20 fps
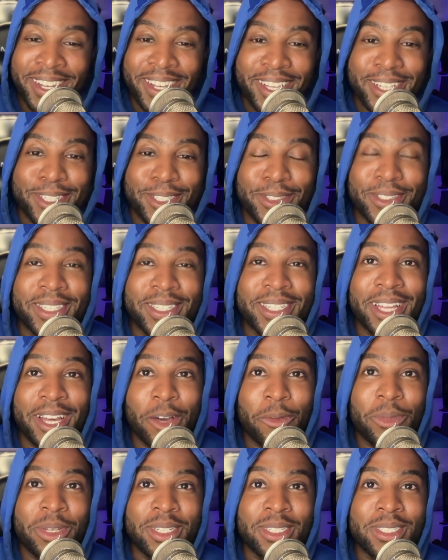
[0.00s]
So it allowed
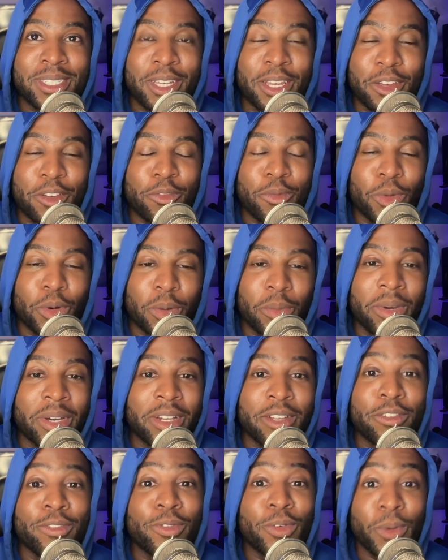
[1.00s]
me to save more money
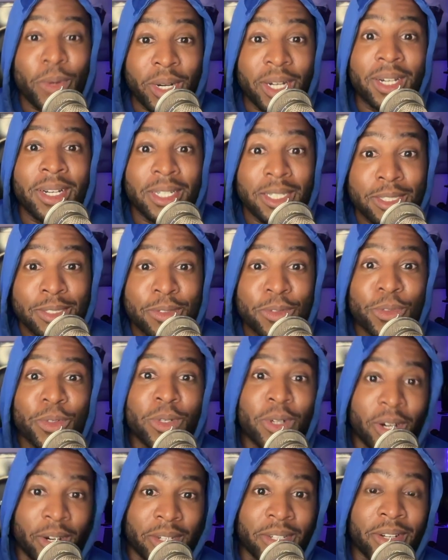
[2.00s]
for us,
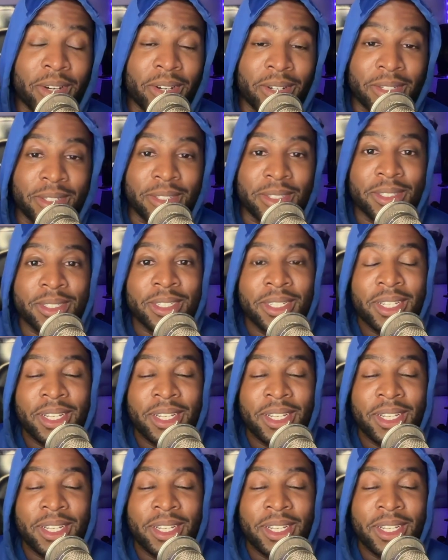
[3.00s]
for our daughters,